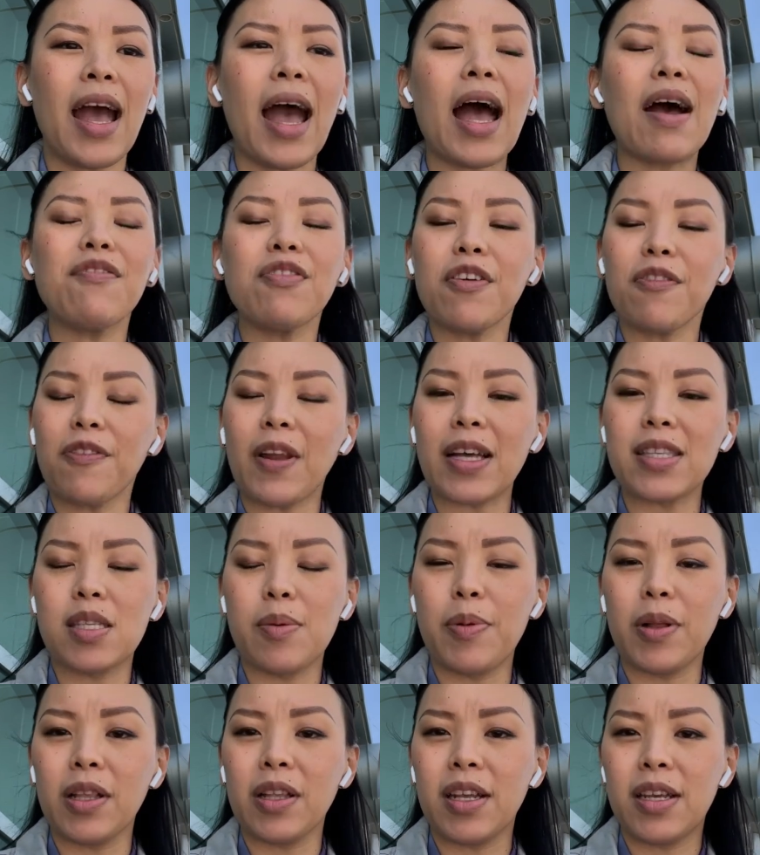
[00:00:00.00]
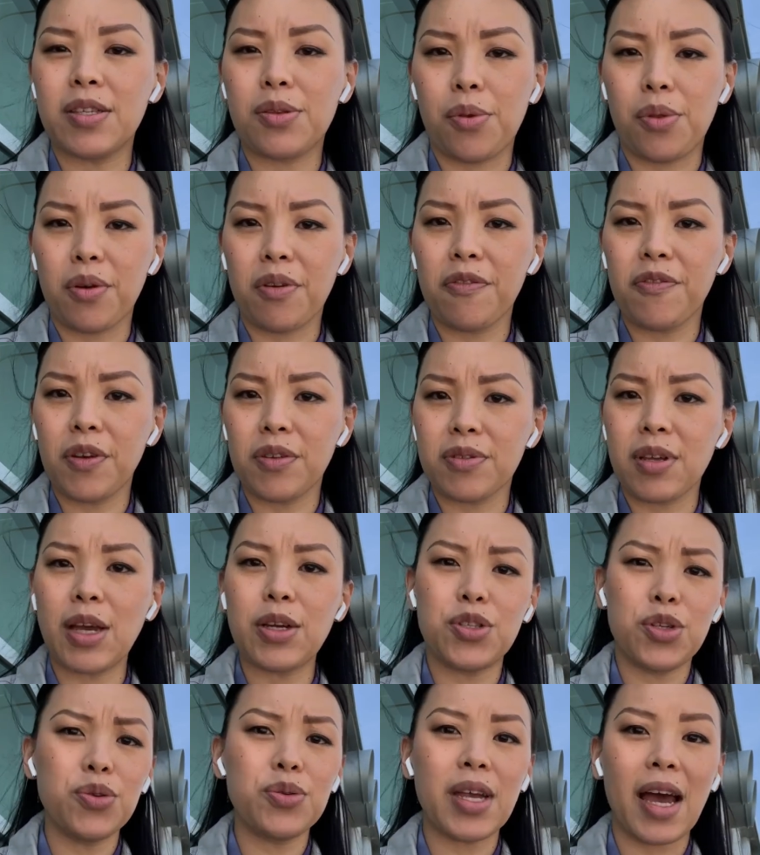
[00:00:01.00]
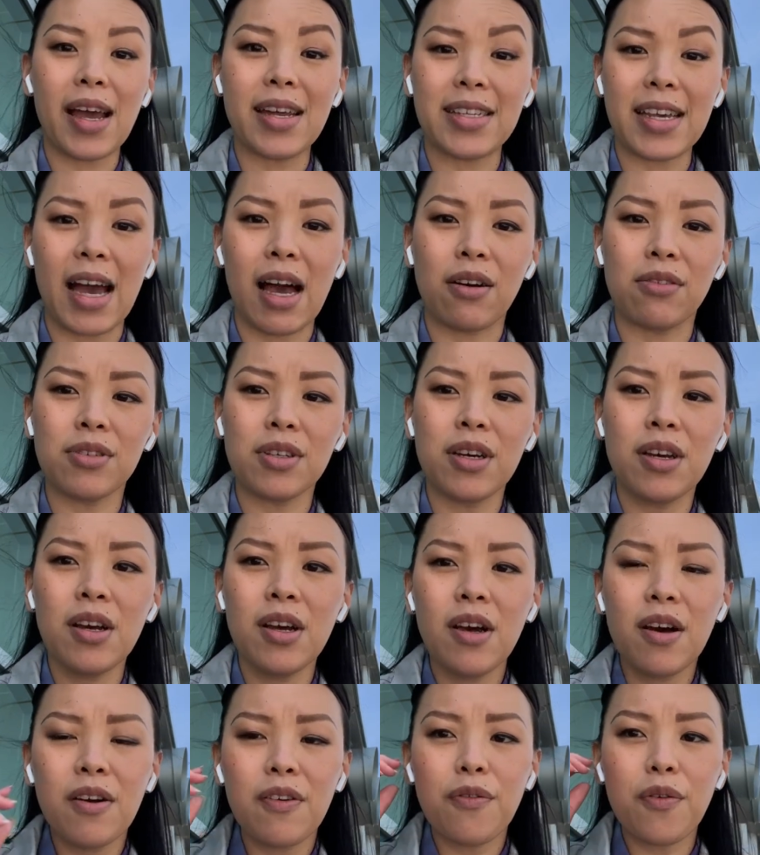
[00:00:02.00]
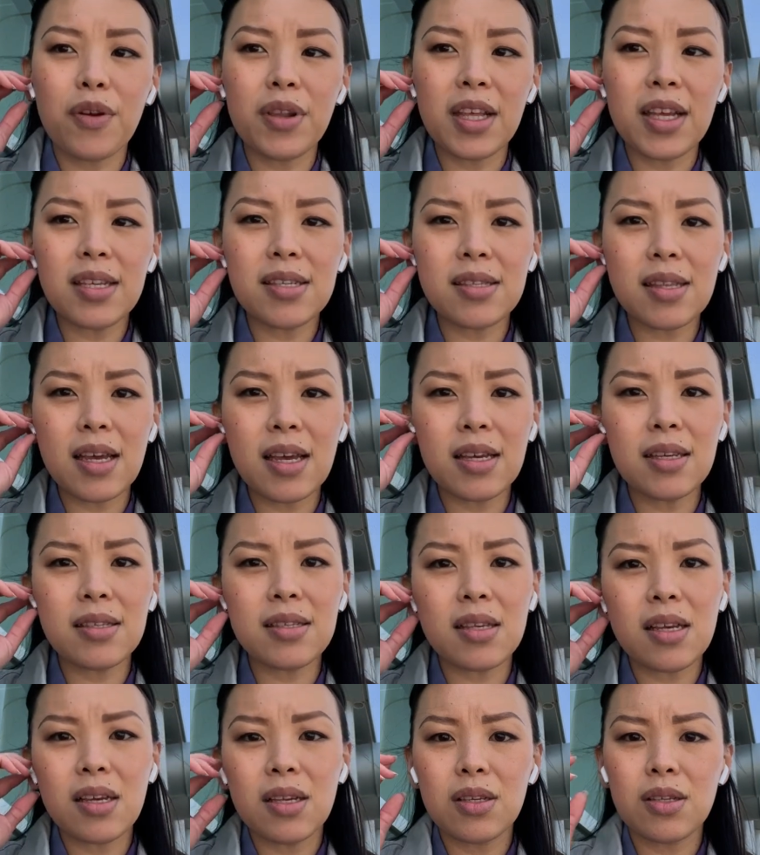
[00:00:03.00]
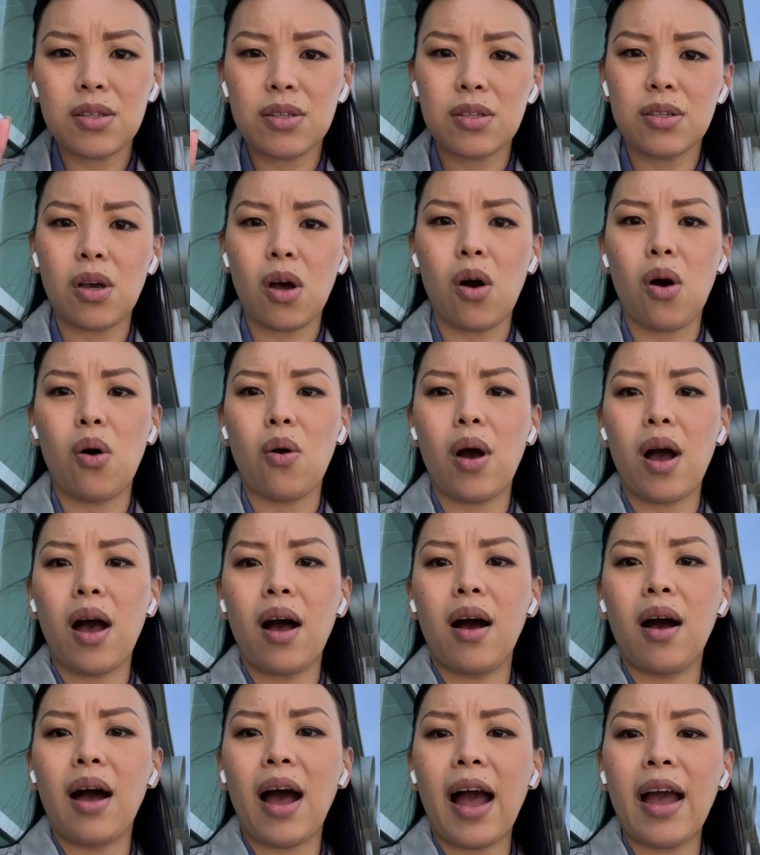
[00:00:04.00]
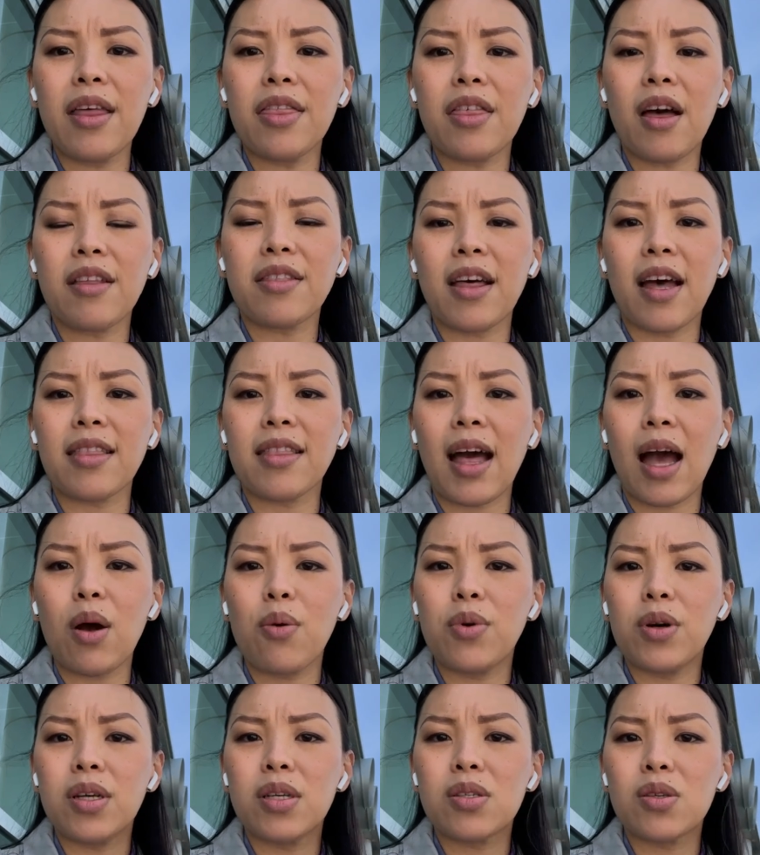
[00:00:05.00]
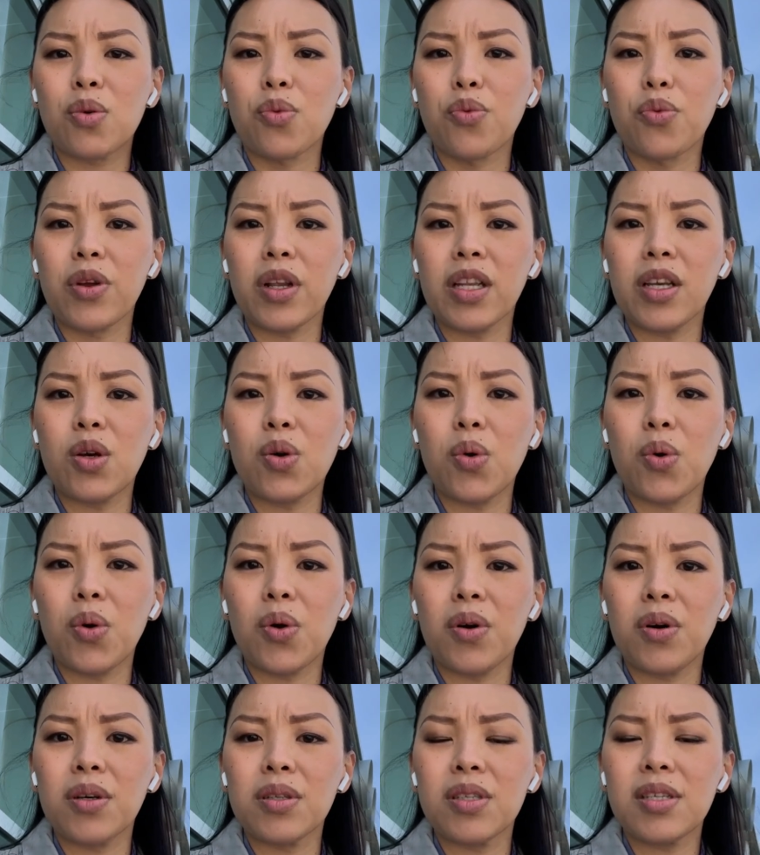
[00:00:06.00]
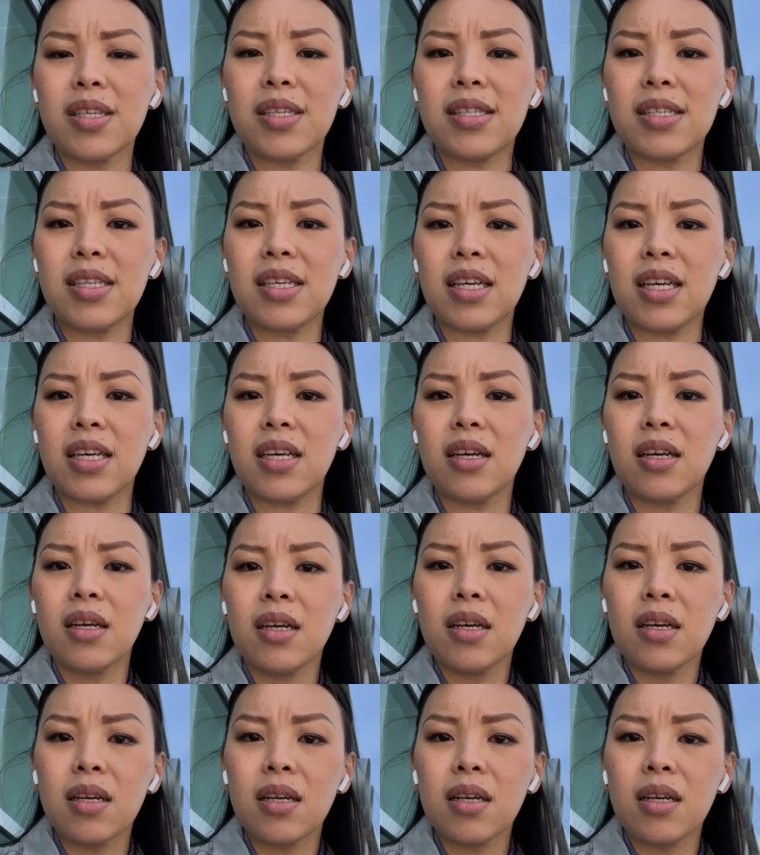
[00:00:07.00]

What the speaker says: have the flexibility so they don't feel too tied down for these things. So I thought that that was really cool to see.